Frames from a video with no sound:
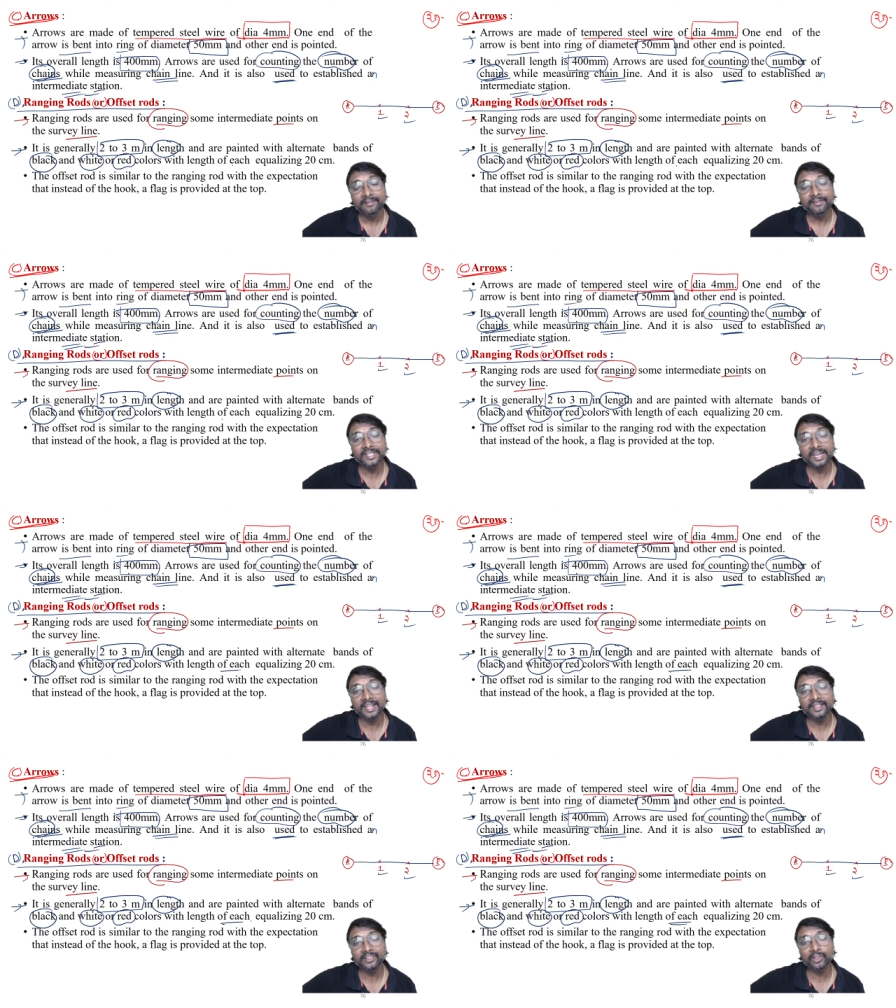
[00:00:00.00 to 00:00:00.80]
With a
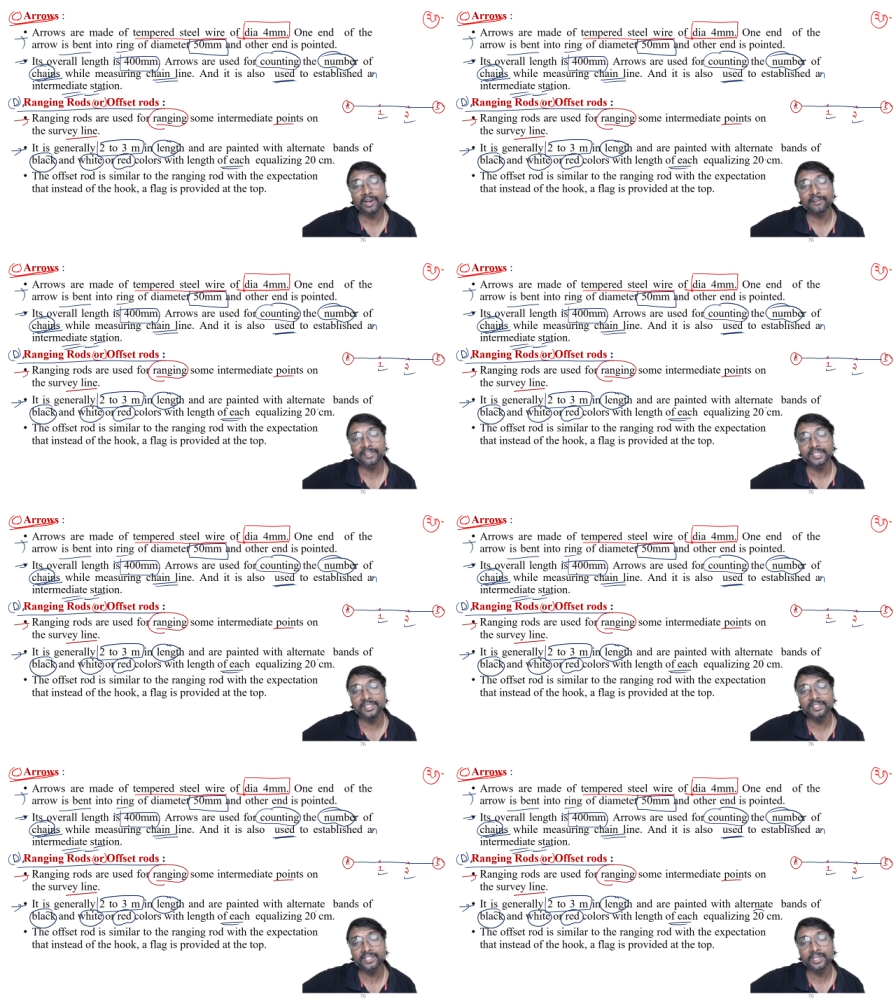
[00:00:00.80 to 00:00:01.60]
length of
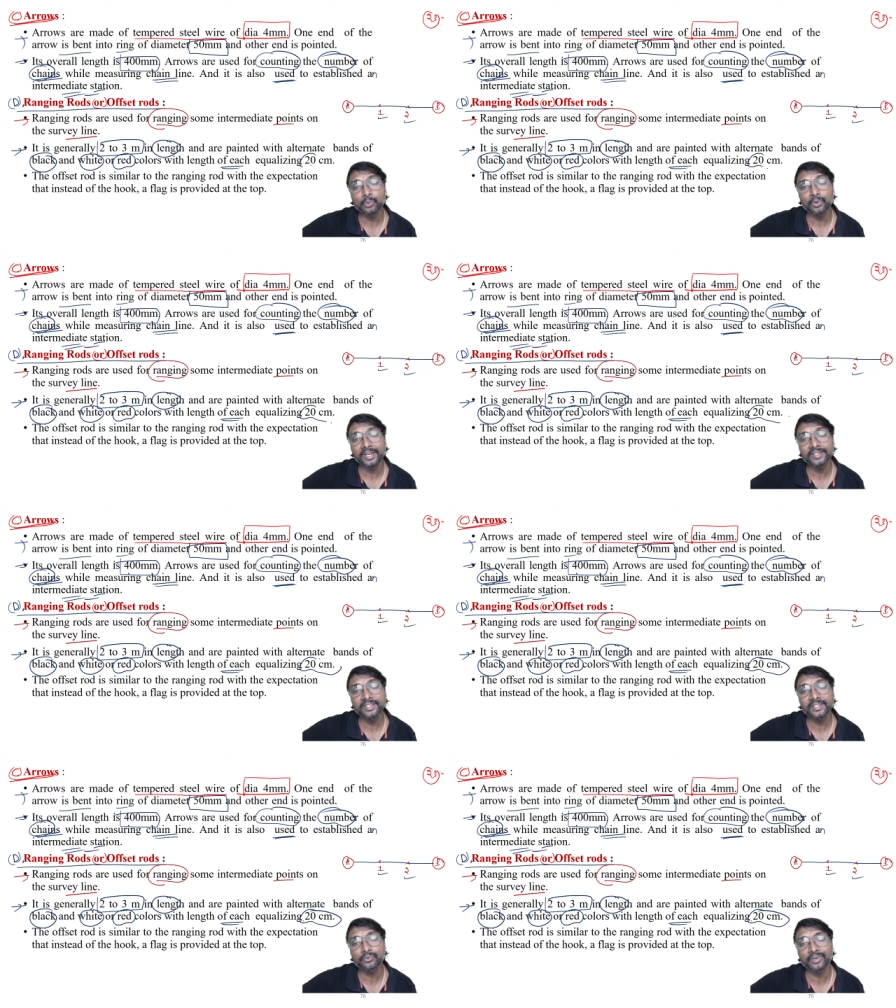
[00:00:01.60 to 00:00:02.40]
each
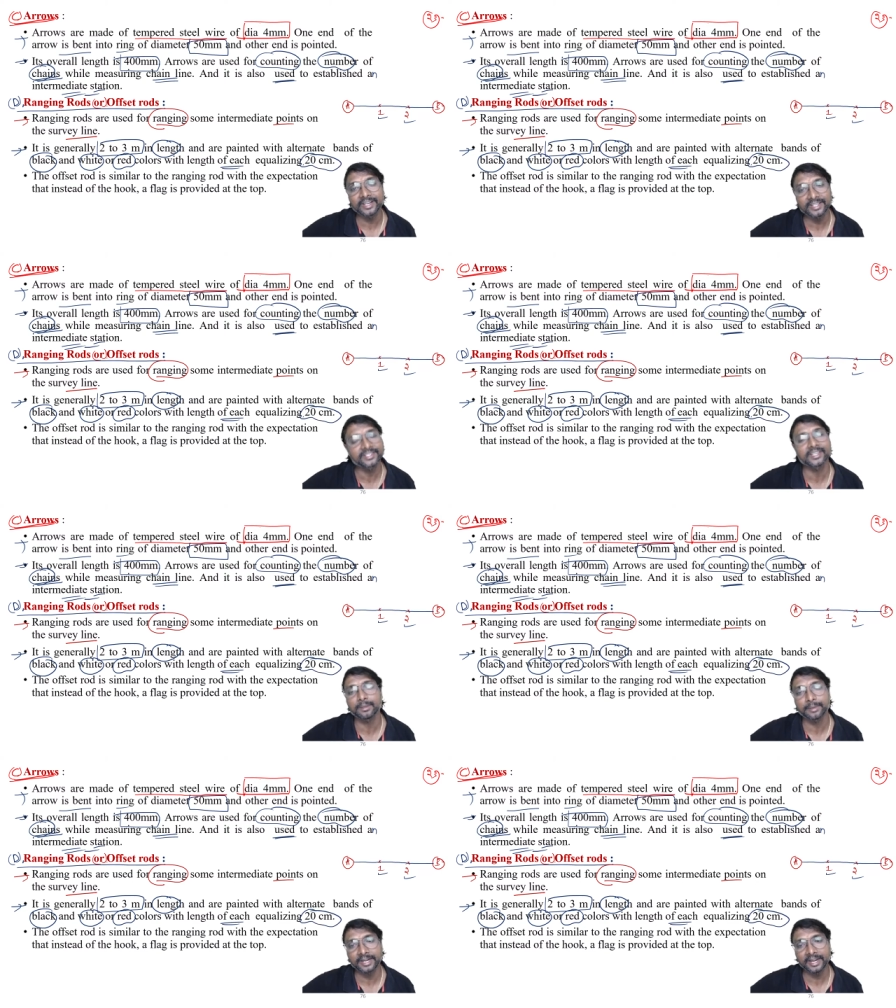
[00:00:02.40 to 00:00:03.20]
equalizing 20
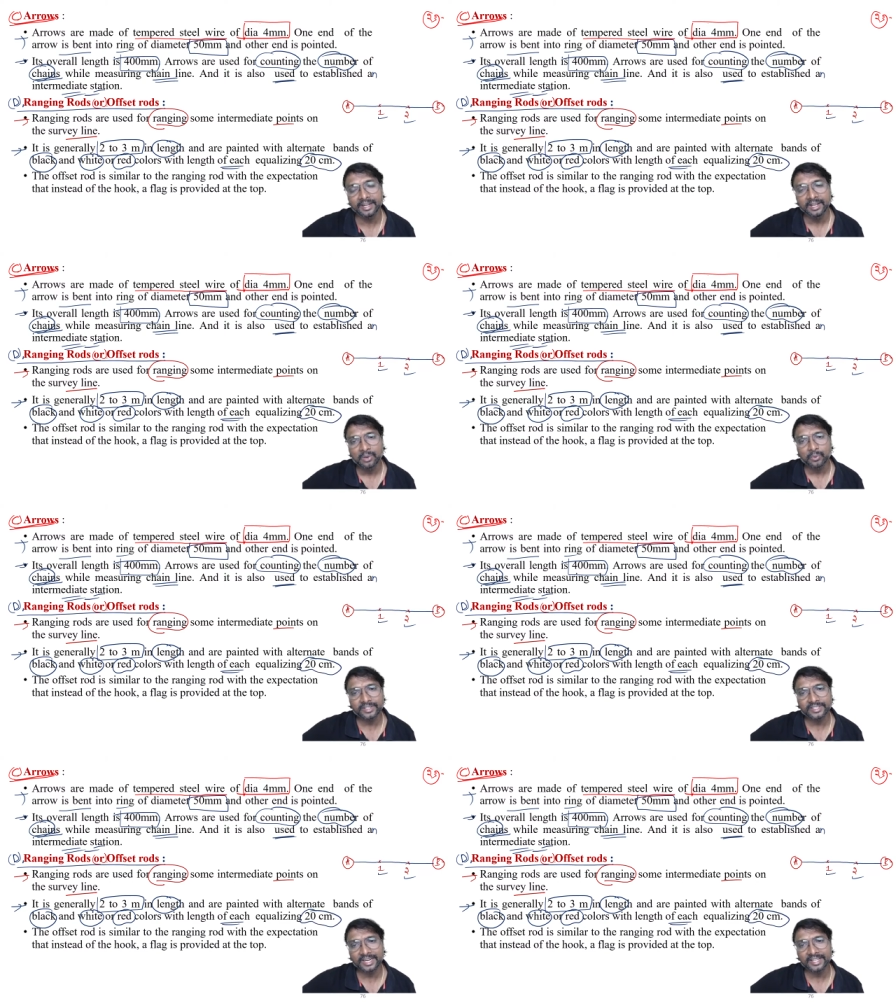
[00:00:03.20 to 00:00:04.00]
centimeter, right? What
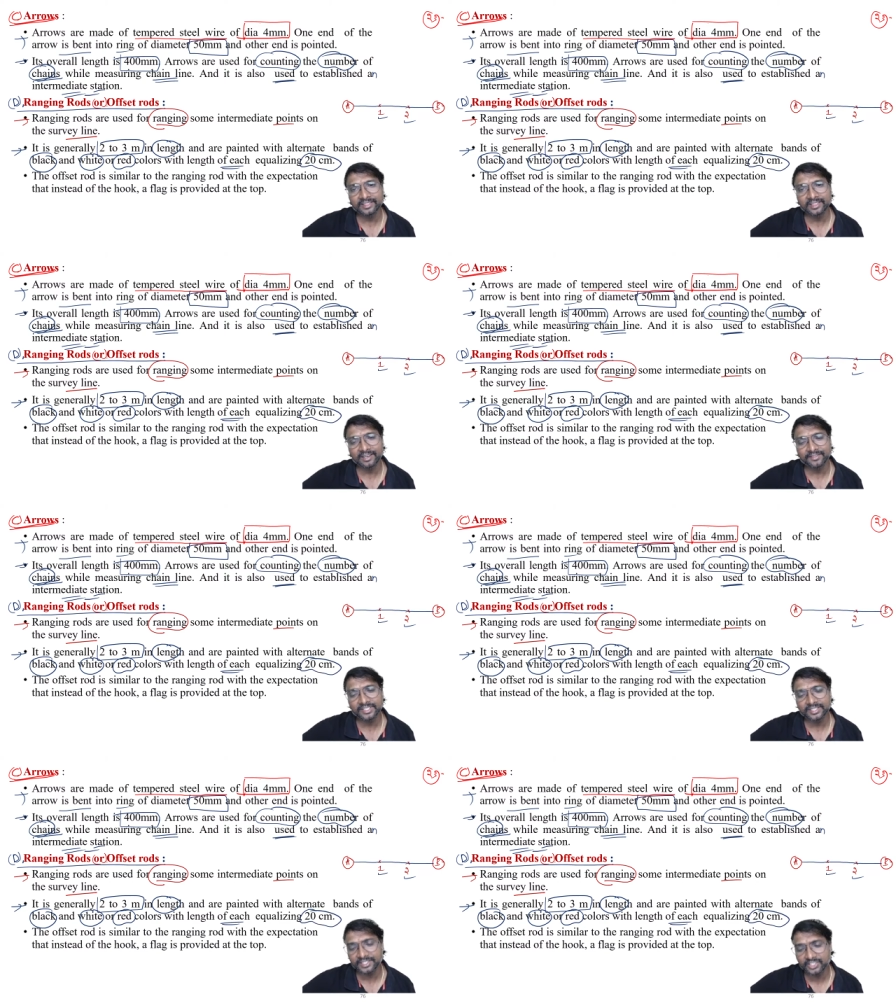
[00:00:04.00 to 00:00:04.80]
is the length of
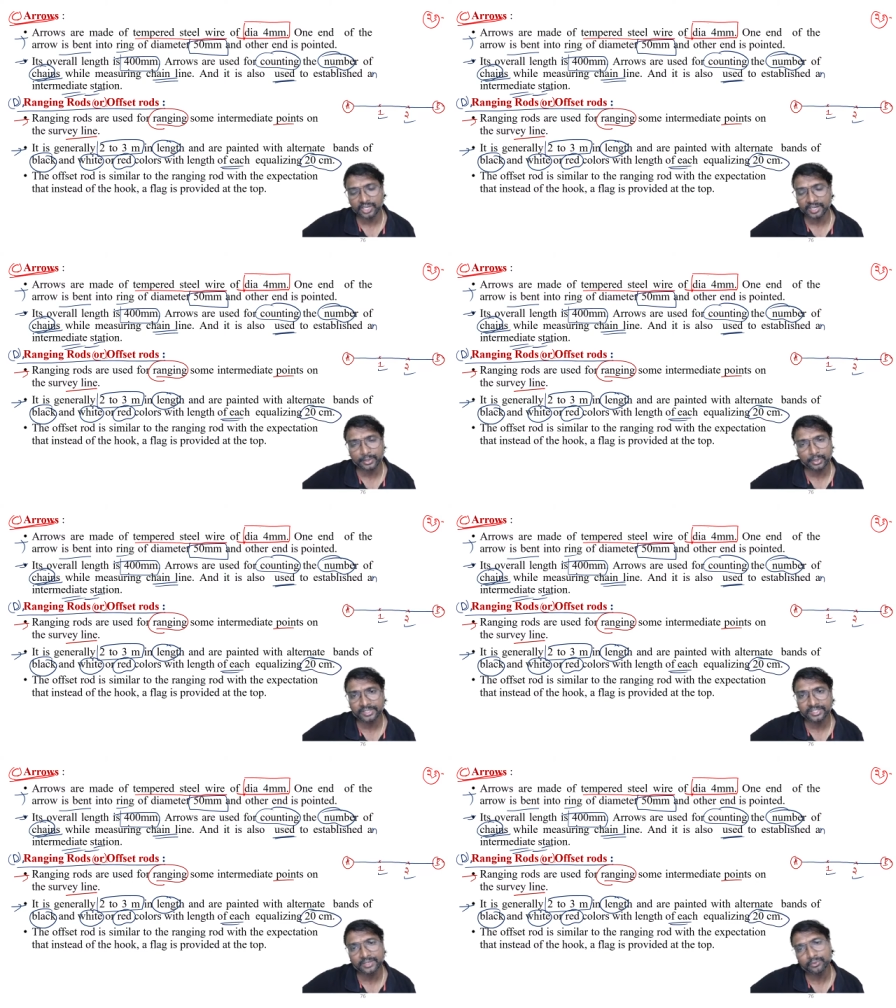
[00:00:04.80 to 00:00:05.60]
this each color? You
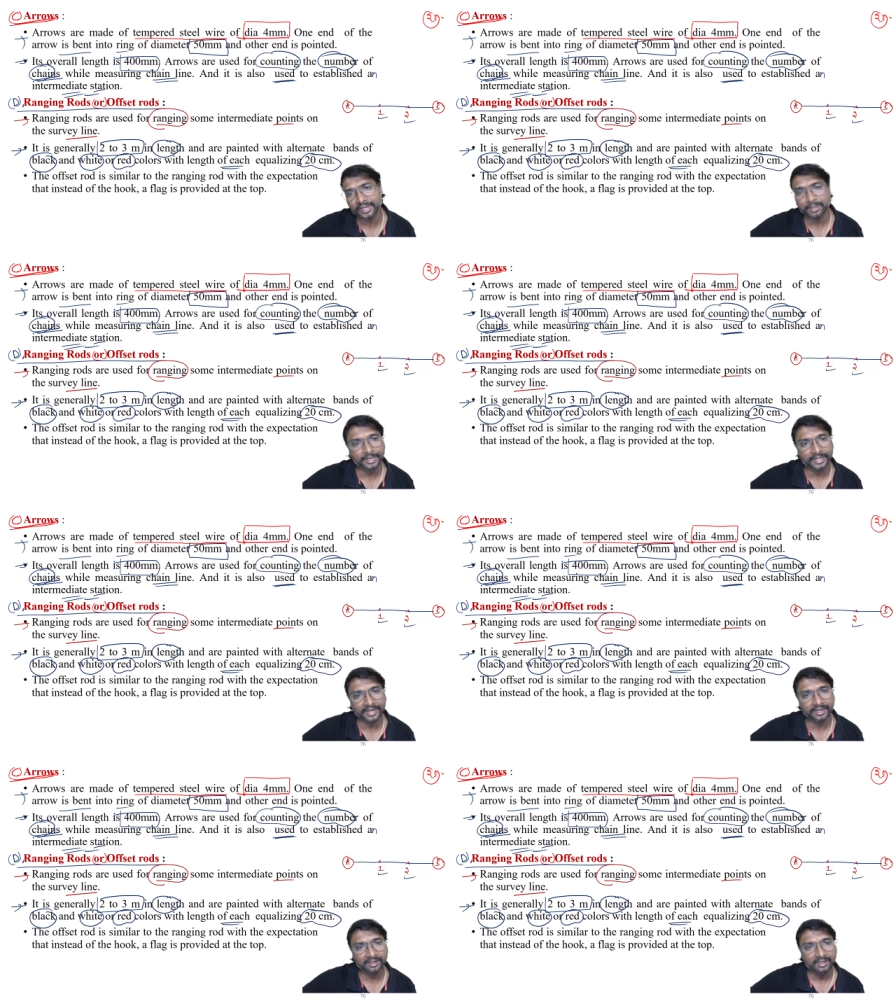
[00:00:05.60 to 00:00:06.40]
can say 20 meter,
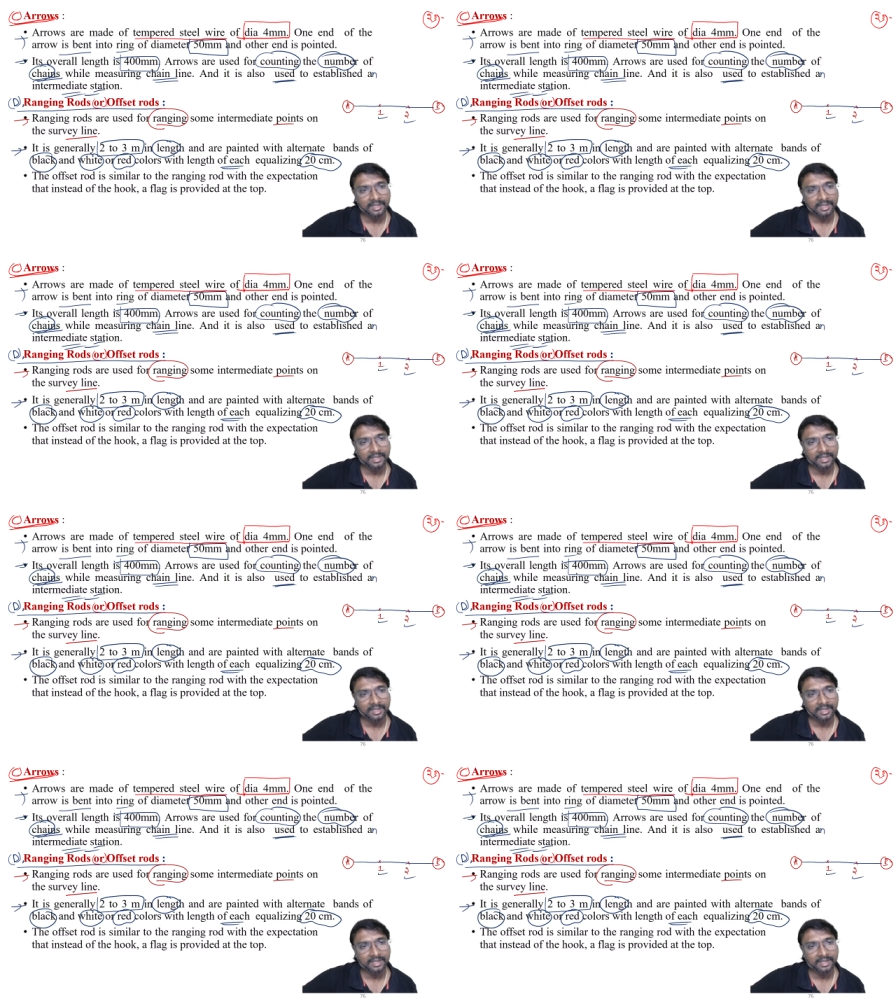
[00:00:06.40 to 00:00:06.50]
right?